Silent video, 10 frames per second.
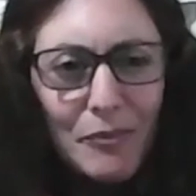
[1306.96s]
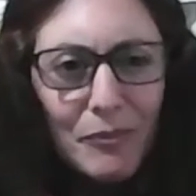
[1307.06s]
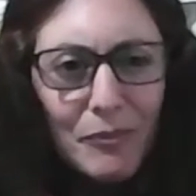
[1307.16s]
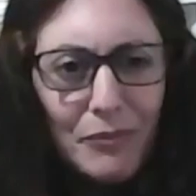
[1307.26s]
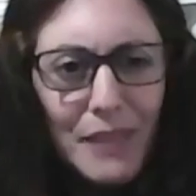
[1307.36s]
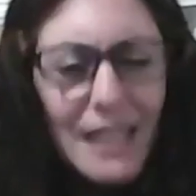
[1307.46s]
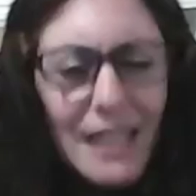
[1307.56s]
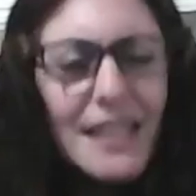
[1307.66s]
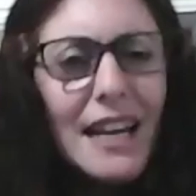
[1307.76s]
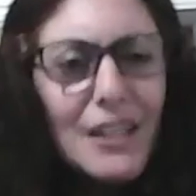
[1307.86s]
the
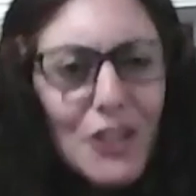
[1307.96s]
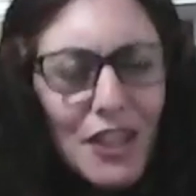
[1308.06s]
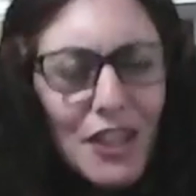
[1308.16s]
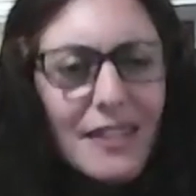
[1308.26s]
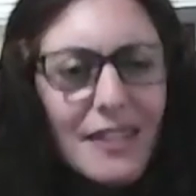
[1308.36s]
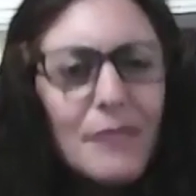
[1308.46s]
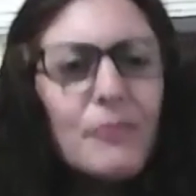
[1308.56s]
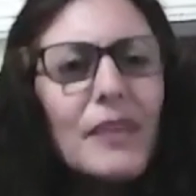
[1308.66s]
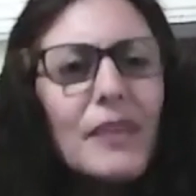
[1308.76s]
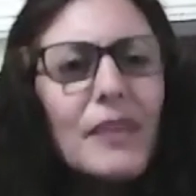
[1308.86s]
intelligence
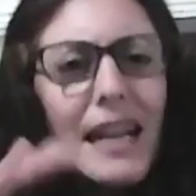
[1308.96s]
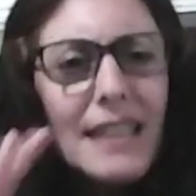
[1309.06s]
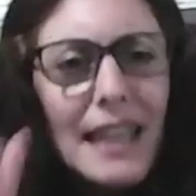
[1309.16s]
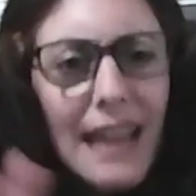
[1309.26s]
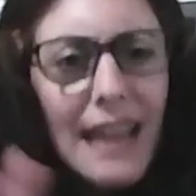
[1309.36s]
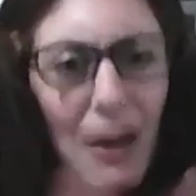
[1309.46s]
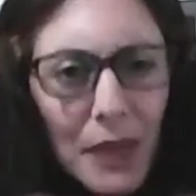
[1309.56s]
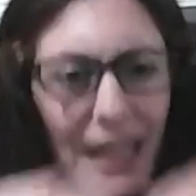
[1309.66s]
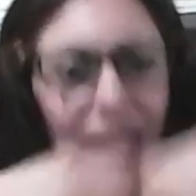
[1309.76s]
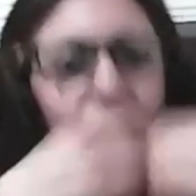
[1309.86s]
and
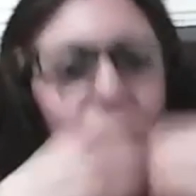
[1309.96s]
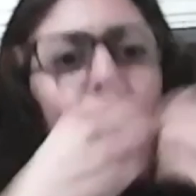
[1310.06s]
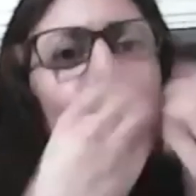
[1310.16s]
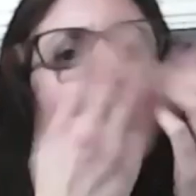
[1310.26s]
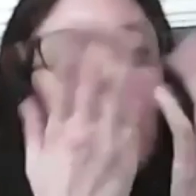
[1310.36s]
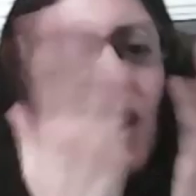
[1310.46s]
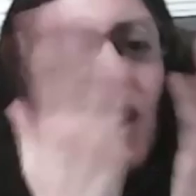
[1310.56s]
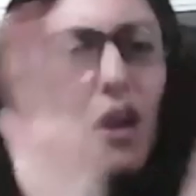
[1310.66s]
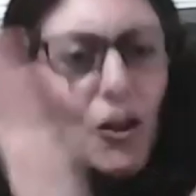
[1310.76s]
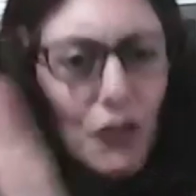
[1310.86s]
allowing it to
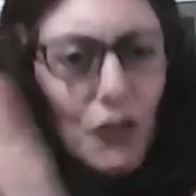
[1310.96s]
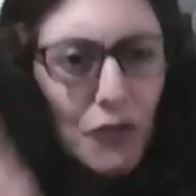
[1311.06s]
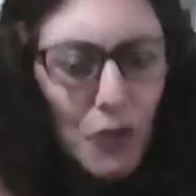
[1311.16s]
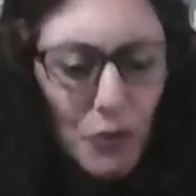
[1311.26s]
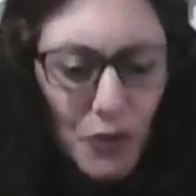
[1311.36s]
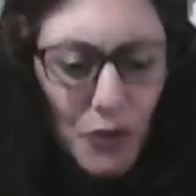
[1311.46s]
unfold.